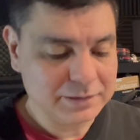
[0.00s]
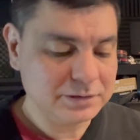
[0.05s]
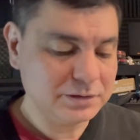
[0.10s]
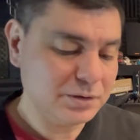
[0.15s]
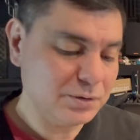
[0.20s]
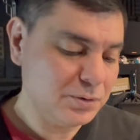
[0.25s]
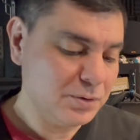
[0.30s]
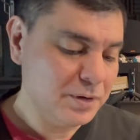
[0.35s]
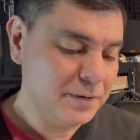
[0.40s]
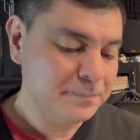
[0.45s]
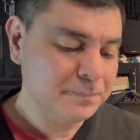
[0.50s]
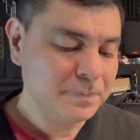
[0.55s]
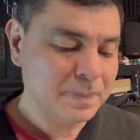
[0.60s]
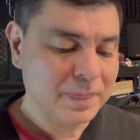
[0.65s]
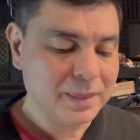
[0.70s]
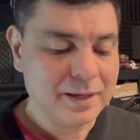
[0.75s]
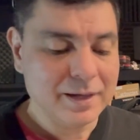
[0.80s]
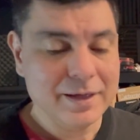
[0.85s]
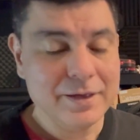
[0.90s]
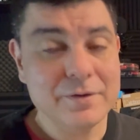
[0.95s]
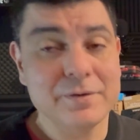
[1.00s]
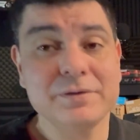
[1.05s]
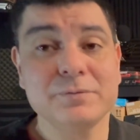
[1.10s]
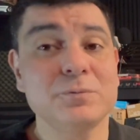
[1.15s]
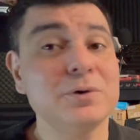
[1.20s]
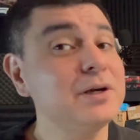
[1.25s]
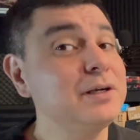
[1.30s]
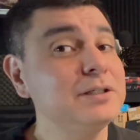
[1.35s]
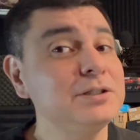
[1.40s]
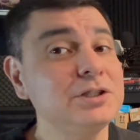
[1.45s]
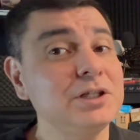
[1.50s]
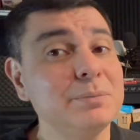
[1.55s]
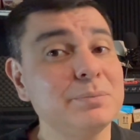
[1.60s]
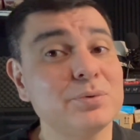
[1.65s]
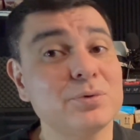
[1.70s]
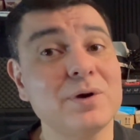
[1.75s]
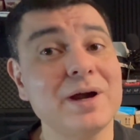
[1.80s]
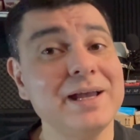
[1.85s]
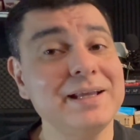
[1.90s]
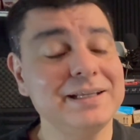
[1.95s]
So we're going to jump
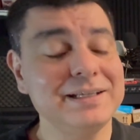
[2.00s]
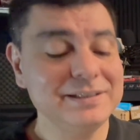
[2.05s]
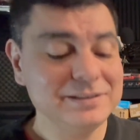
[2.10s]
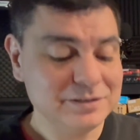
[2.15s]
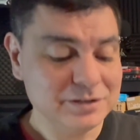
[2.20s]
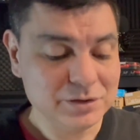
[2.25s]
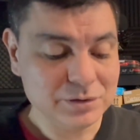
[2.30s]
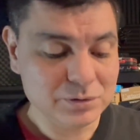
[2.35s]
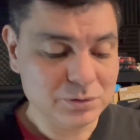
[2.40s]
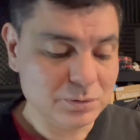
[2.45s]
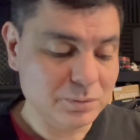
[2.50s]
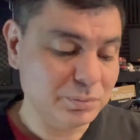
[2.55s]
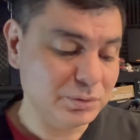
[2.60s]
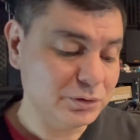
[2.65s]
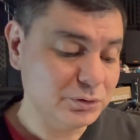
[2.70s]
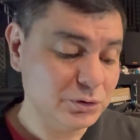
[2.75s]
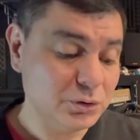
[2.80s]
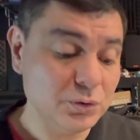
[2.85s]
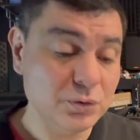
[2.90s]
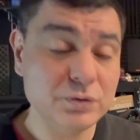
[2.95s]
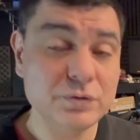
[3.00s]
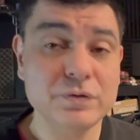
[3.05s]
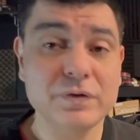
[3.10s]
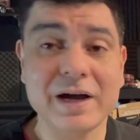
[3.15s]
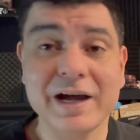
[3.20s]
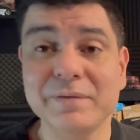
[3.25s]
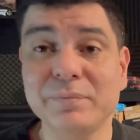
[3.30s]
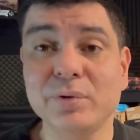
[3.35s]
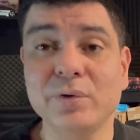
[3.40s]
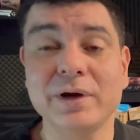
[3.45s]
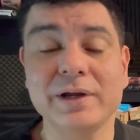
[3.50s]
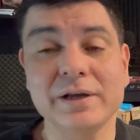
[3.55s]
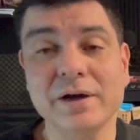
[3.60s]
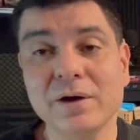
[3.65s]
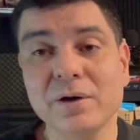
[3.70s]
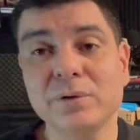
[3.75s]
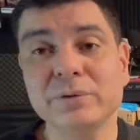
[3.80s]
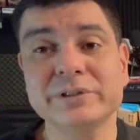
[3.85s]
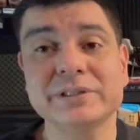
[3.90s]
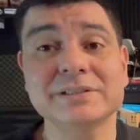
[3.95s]
right into Bluetooth
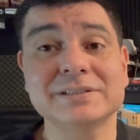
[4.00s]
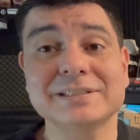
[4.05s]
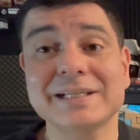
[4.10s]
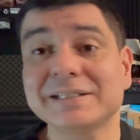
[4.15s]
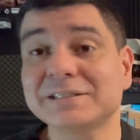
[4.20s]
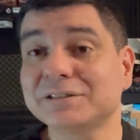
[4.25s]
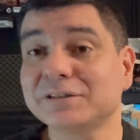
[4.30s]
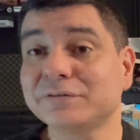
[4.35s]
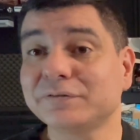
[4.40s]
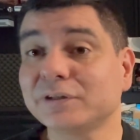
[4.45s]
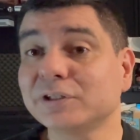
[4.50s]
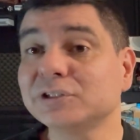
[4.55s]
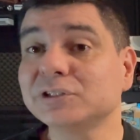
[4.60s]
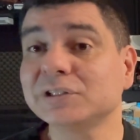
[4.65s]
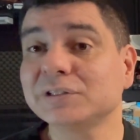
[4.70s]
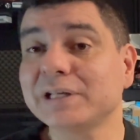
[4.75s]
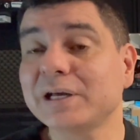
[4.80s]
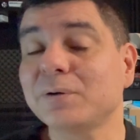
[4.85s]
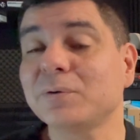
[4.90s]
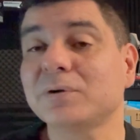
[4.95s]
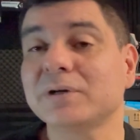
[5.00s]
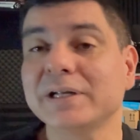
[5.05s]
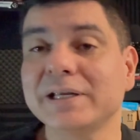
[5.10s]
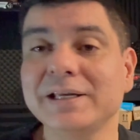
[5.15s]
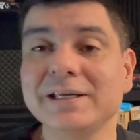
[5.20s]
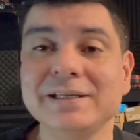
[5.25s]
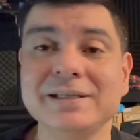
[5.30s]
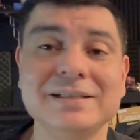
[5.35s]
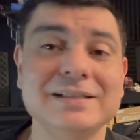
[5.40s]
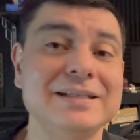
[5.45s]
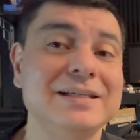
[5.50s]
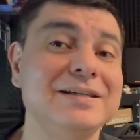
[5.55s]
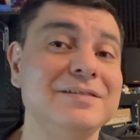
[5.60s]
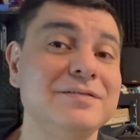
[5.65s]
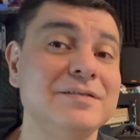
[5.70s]
5.0, since that's the version that we're in,